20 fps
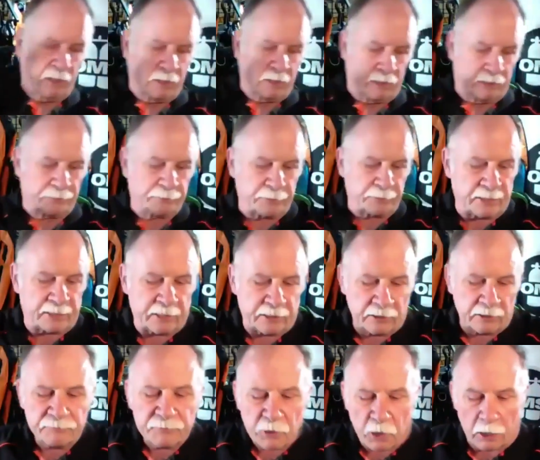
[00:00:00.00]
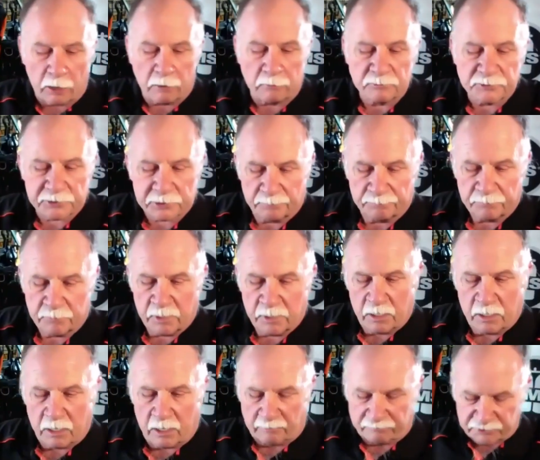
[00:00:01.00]
in thinking in terms
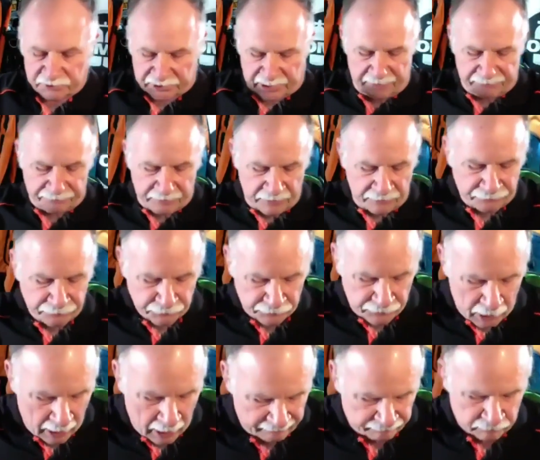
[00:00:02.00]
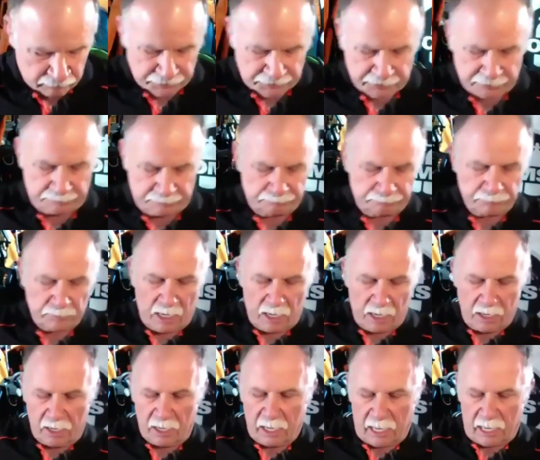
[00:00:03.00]
of safety for divers.
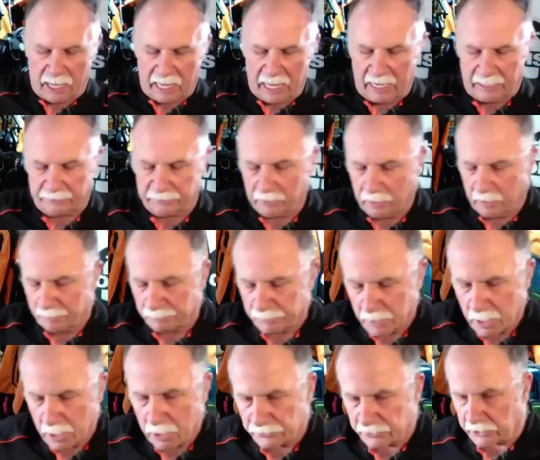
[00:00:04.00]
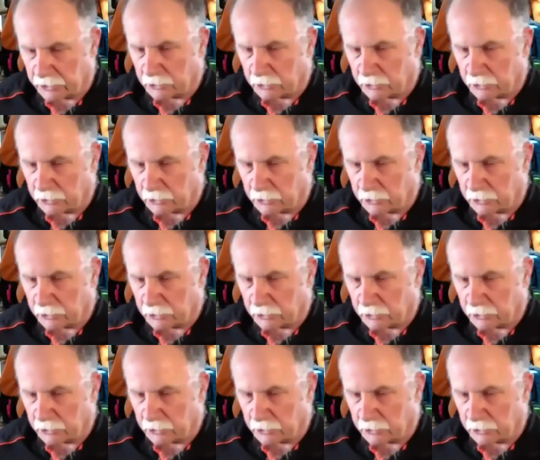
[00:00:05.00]
And the